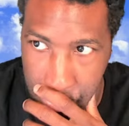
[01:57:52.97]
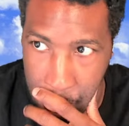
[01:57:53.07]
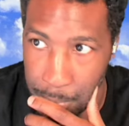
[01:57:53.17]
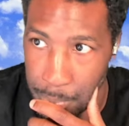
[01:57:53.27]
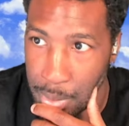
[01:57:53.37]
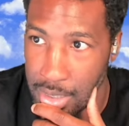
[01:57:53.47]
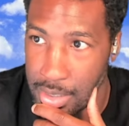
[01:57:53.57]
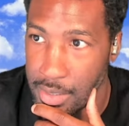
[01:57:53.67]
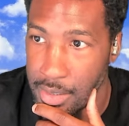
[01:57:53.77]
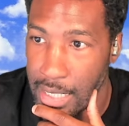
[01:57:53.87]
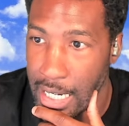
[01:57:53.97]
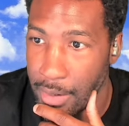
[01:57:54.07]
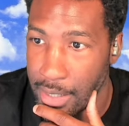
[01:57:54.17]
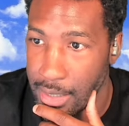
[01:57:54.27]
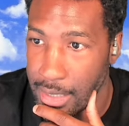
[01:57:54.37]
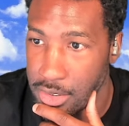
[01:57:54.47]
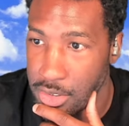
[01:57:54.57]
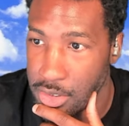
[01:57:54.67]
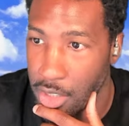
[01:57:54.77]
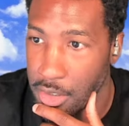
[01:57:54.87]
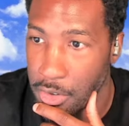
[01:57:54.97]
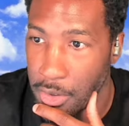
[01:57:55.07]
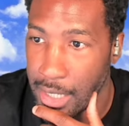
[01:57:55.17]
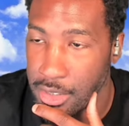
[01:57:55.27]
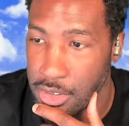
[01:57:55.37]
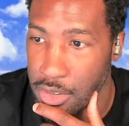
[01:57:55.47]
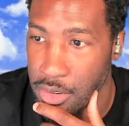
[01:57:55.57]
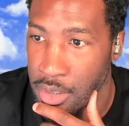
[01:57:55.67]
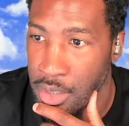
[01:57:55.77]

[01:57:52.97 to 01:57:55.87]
But now I can actually start or cancel,